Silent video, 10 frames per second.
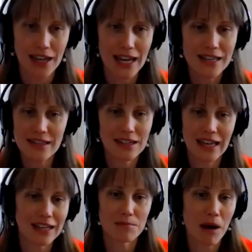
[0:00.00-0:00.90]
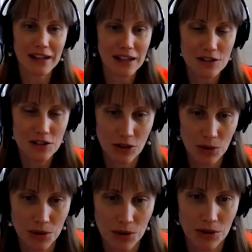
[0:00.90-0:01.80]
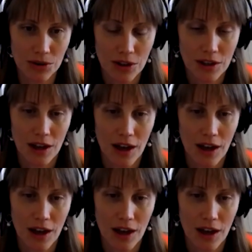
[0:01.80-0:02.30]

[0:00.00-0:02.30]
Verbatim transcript: isn't getting money into local